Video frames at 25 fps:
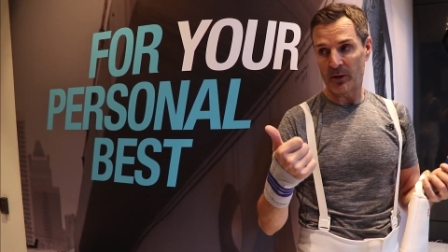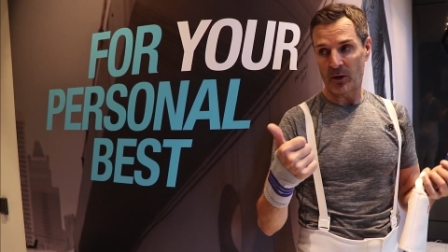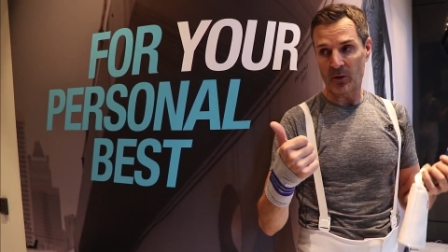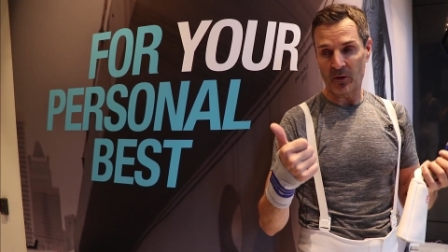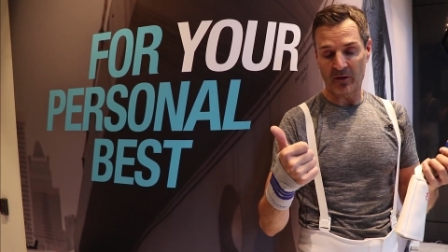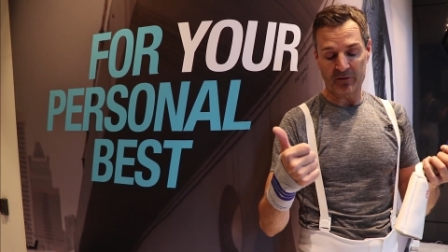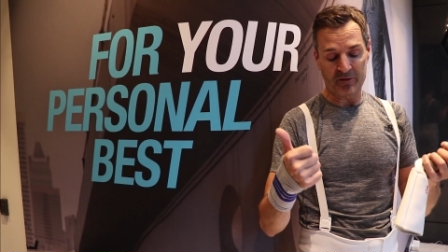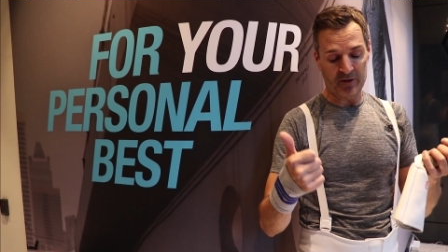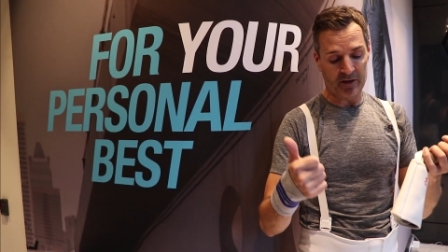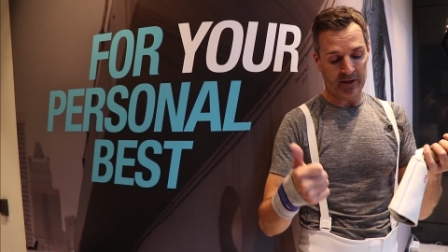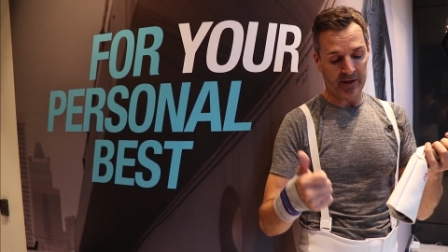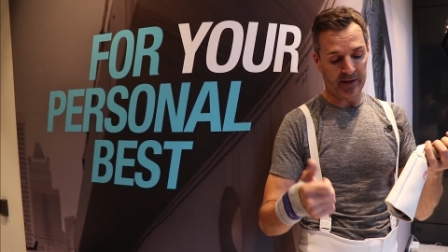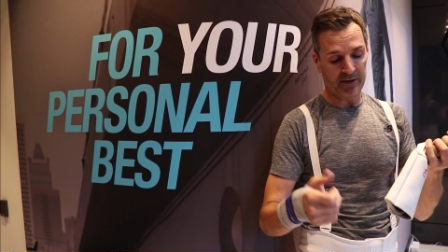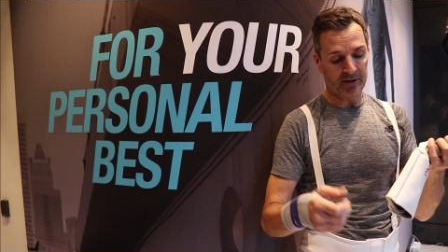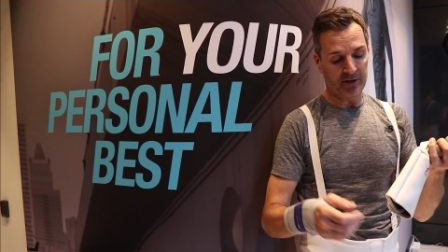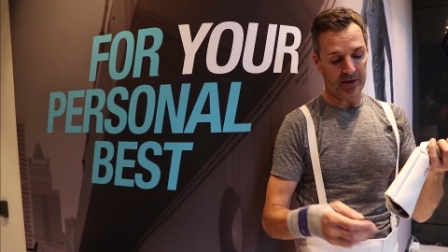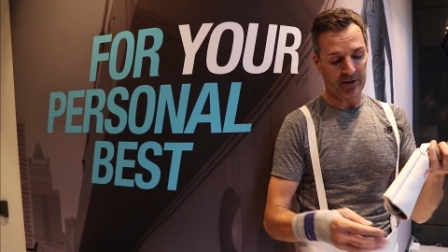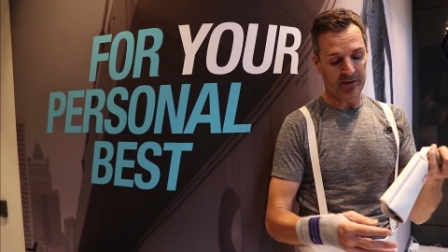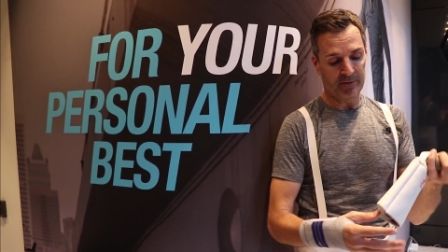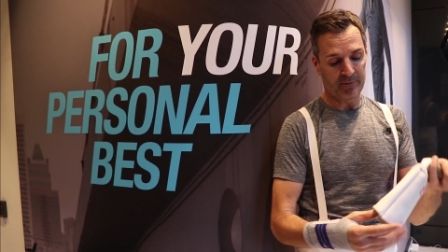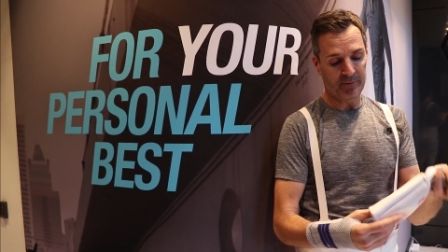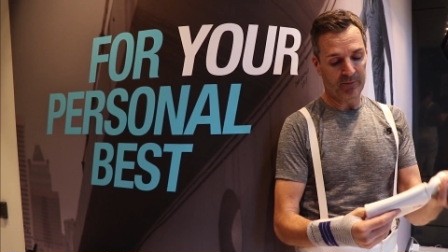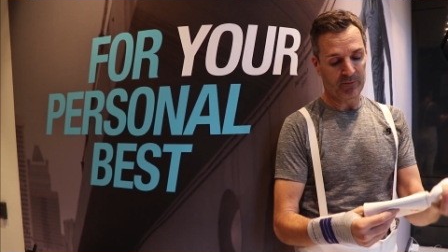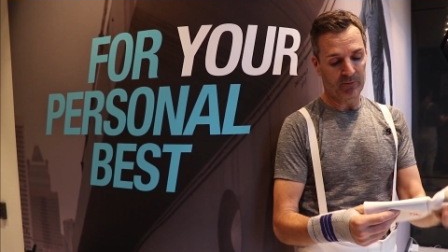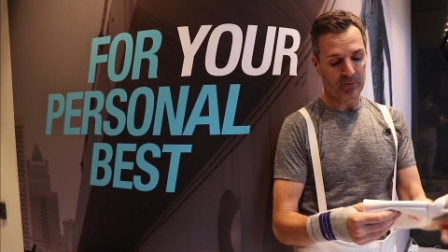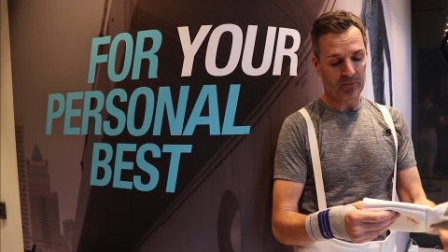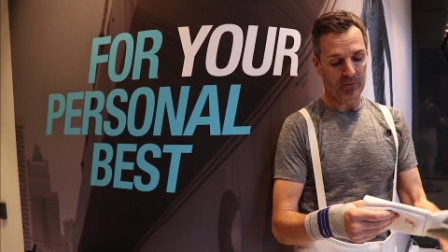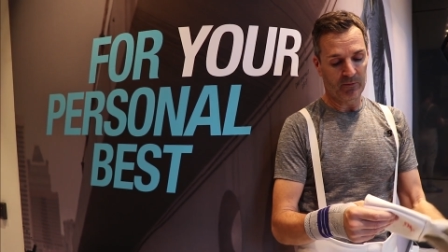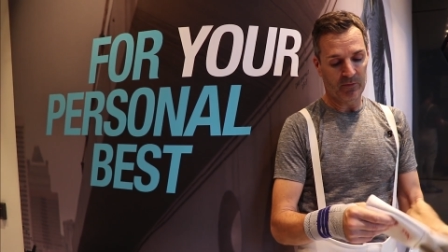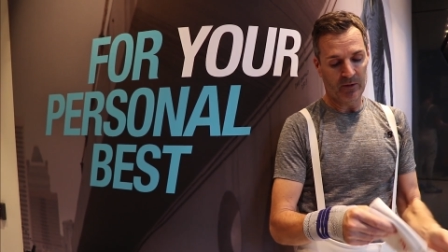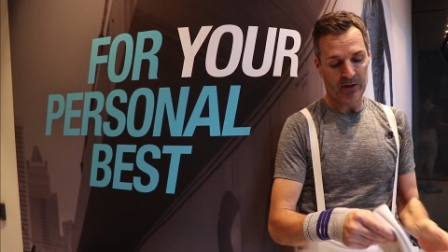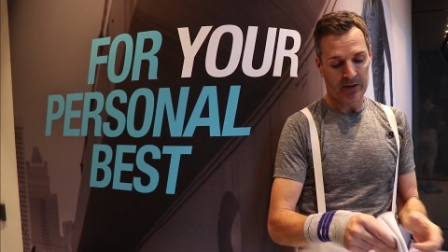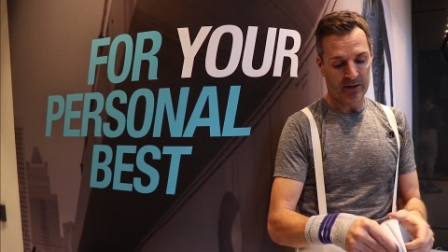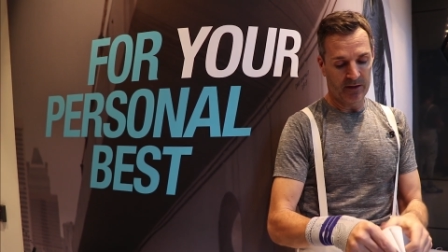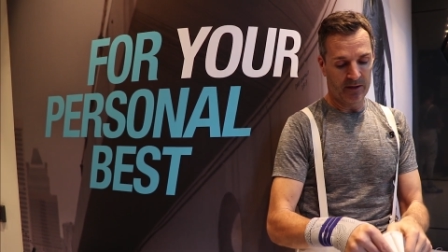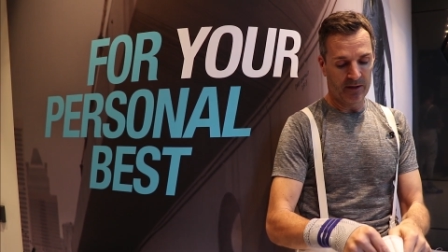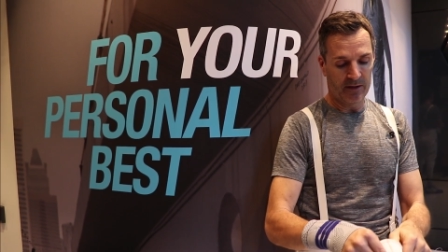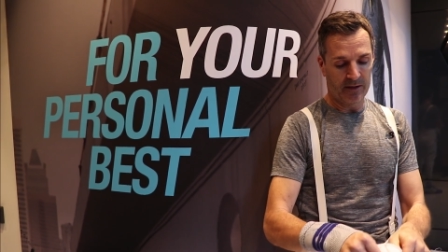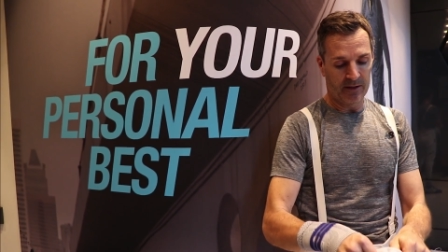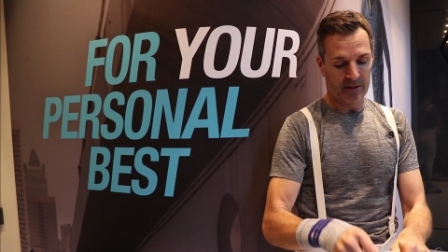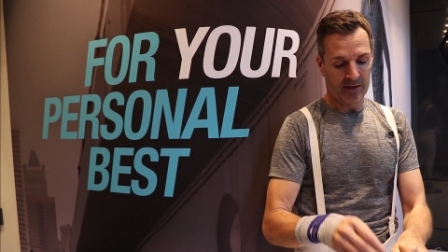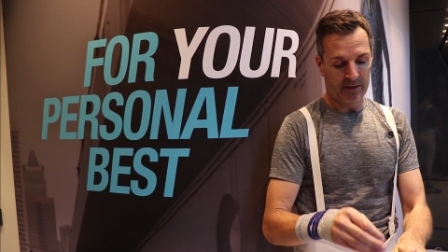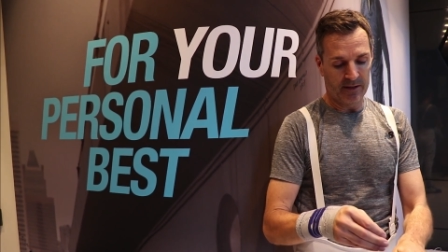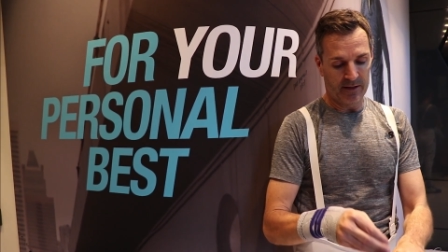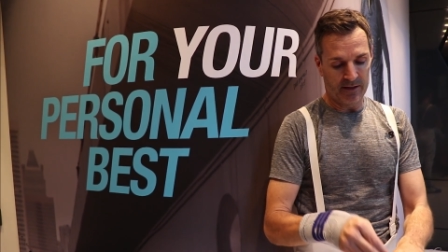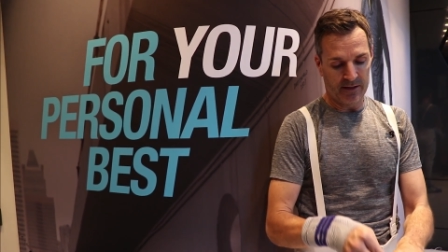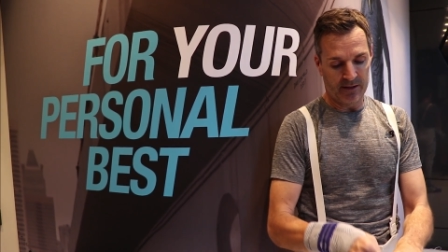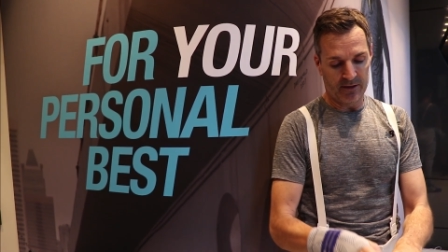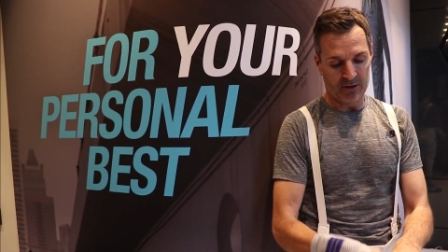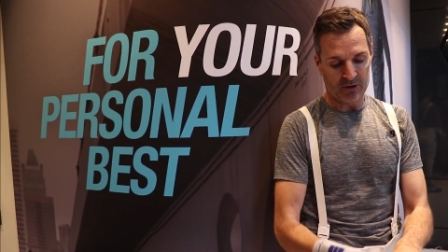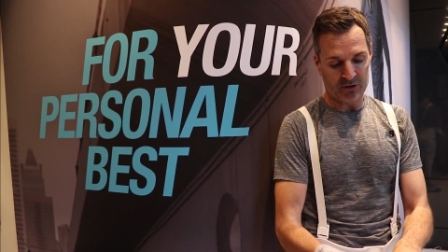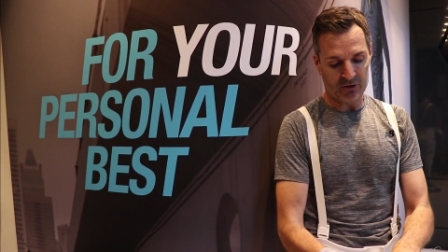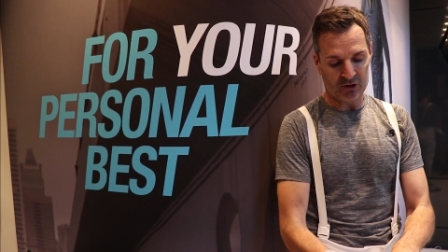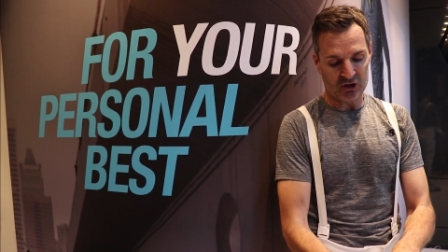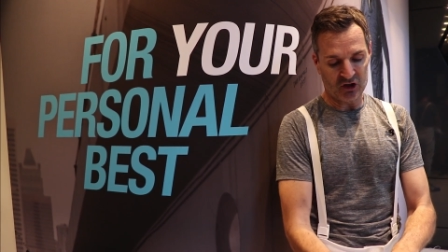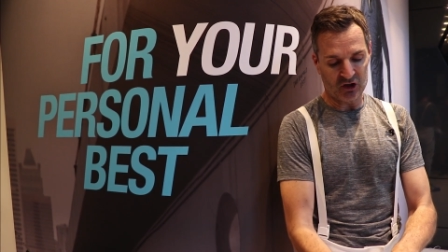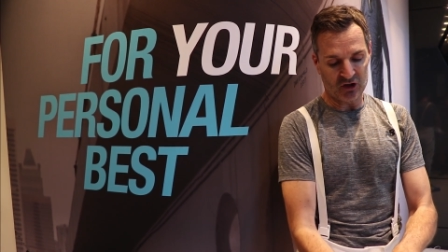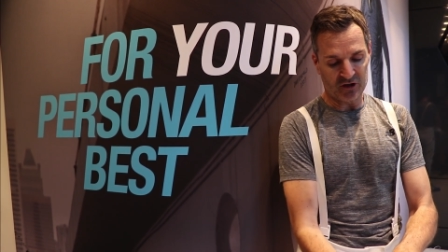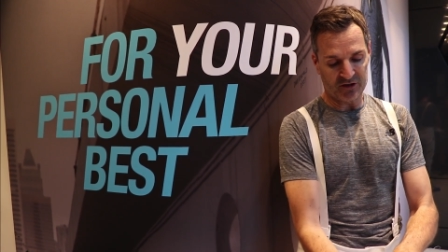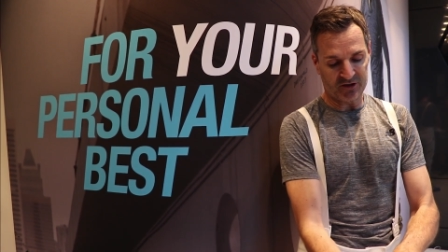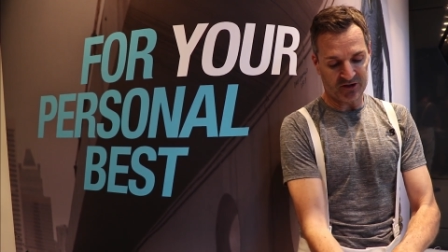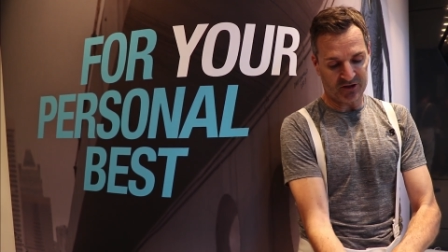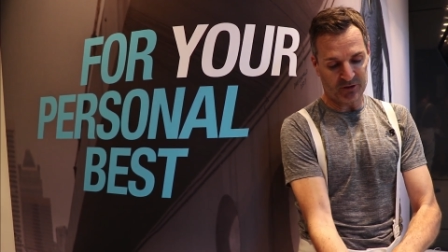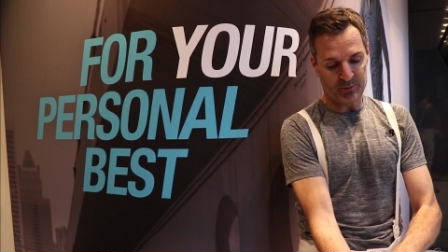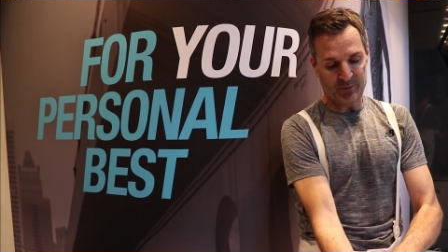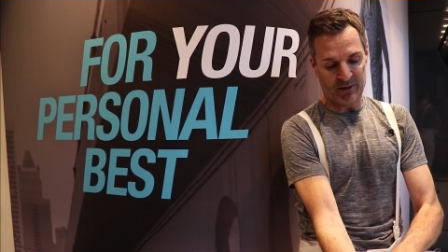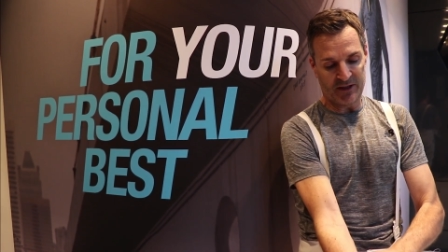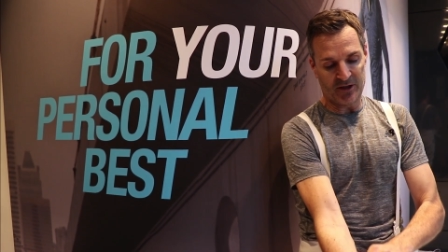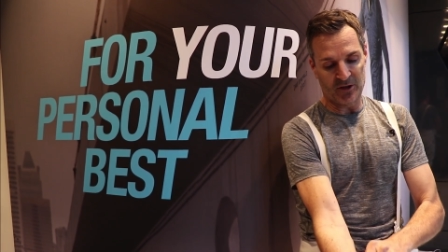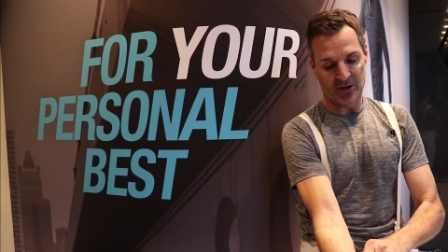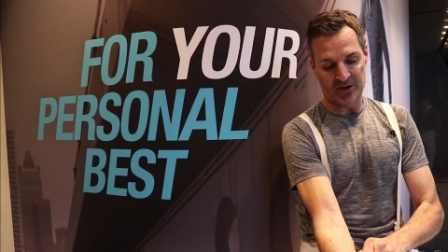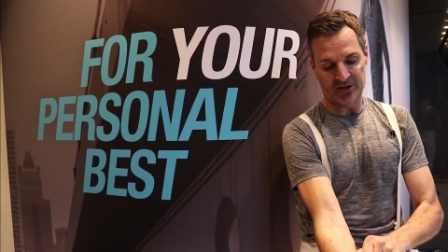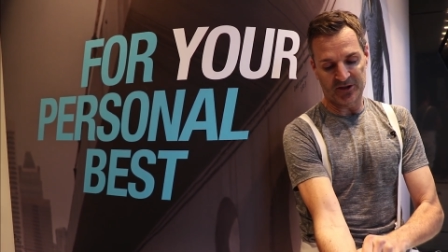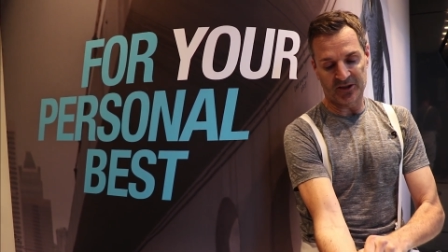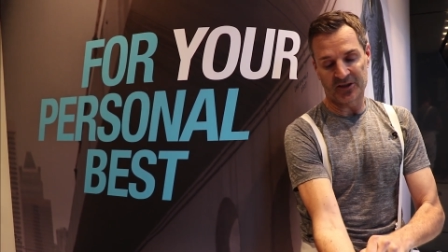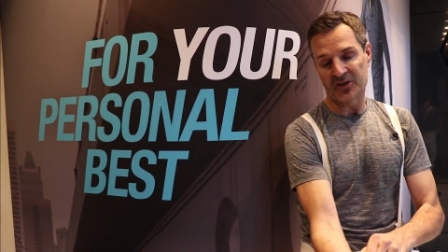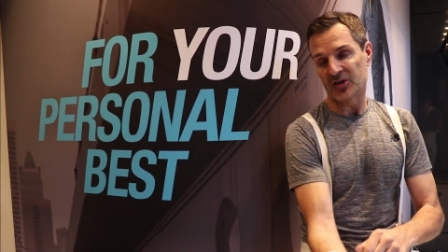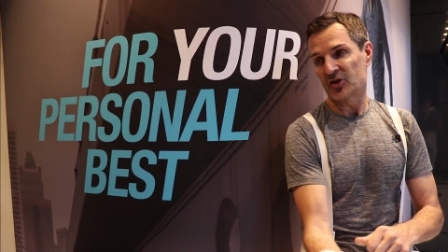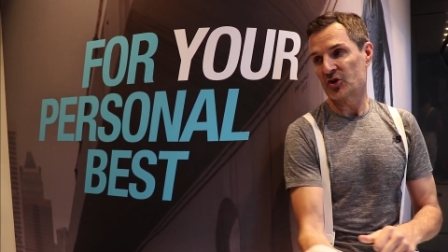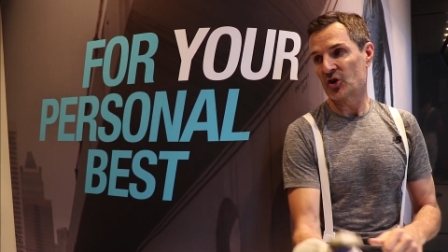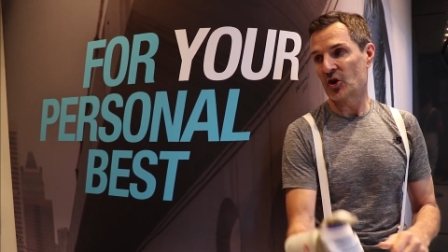Bauerfeind, not just because it's a